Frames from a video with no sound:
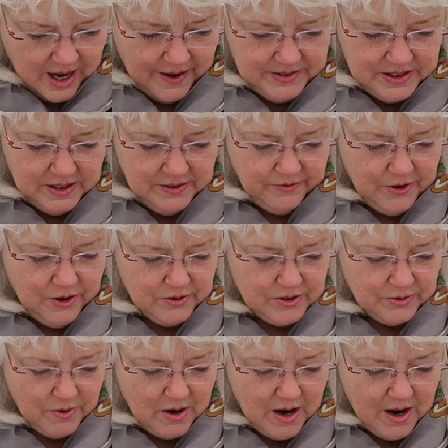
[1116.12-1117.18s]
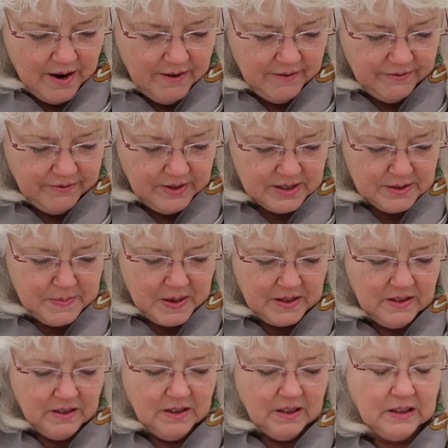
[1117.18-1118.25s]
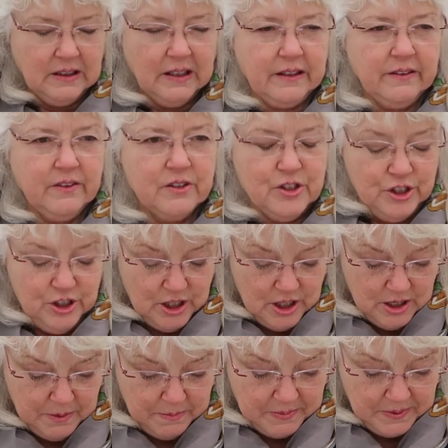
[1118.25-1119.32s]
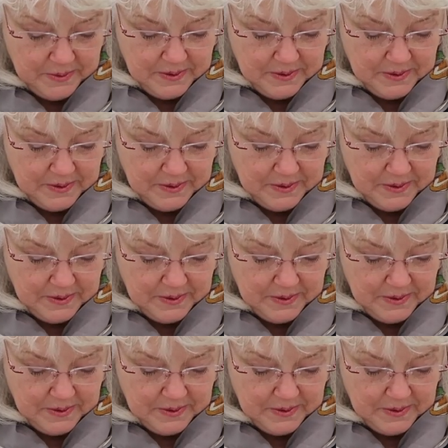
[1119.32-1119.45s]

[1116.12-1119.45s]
I've seen folks arrive expecting to collect their sheep